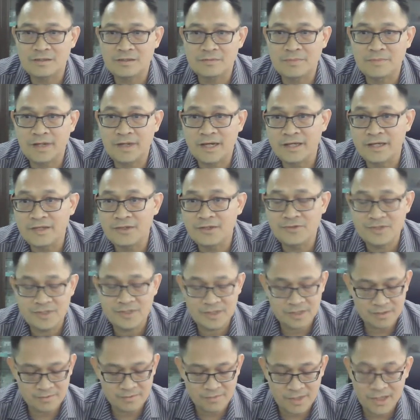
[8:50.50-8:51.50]
by
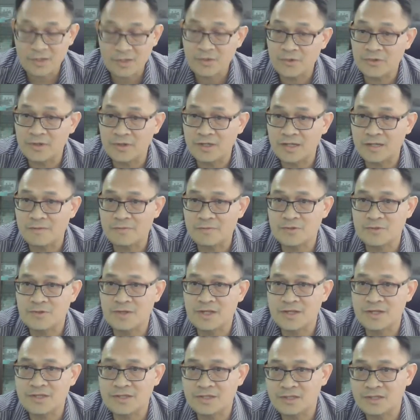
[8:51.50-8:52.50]
using
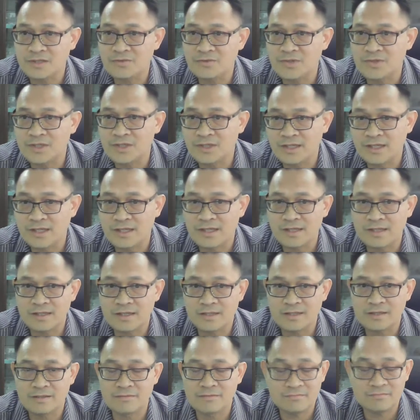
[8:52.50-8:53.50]
microencapsulation, we
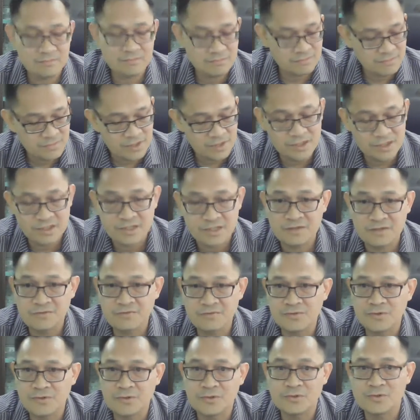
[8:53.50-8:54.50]
can
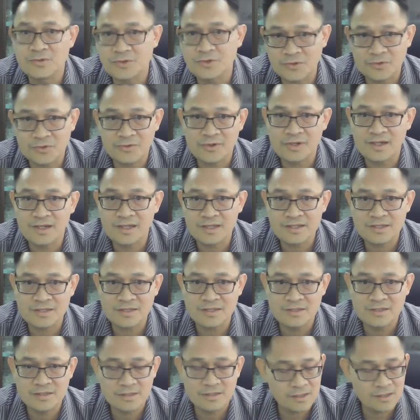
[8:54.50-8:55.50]
achieve control
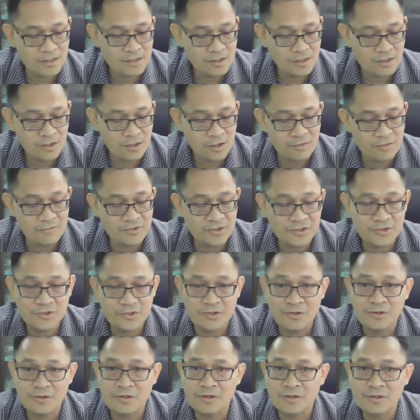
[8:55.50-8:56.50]
release of the
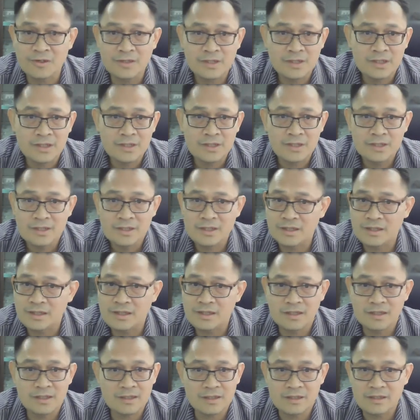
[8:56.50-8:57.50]
core
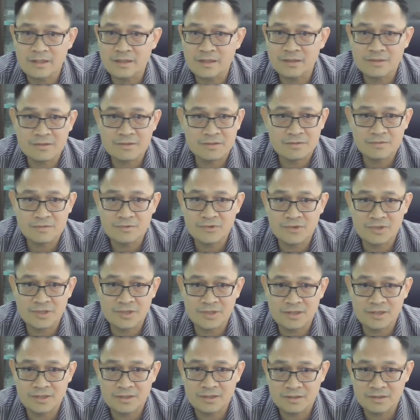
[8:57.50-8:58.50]
to
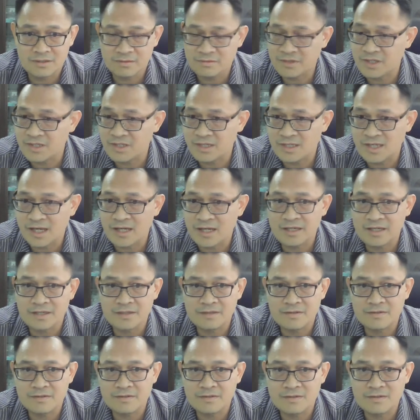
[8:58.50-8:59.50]
the desired
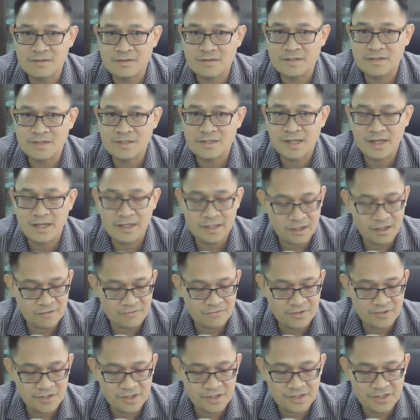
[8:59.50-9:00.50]
site
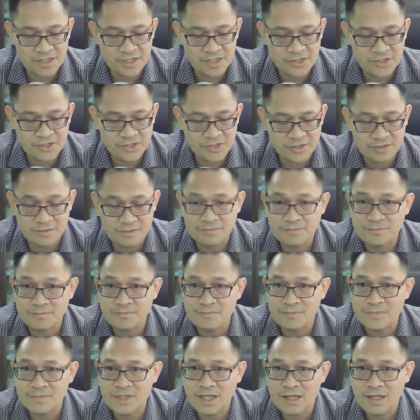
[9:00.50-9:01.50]
after ingestion.
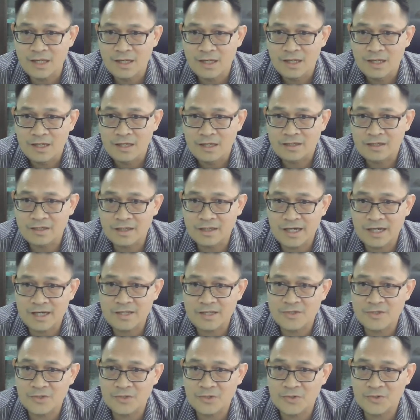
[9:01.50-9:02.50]
Okay,
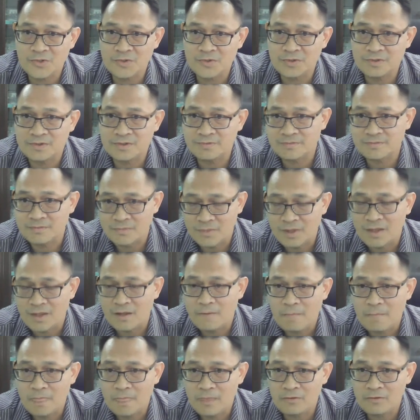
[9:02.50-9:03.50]
guys, so
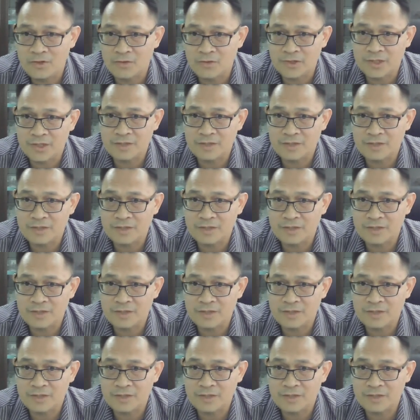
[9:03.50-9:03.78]
we will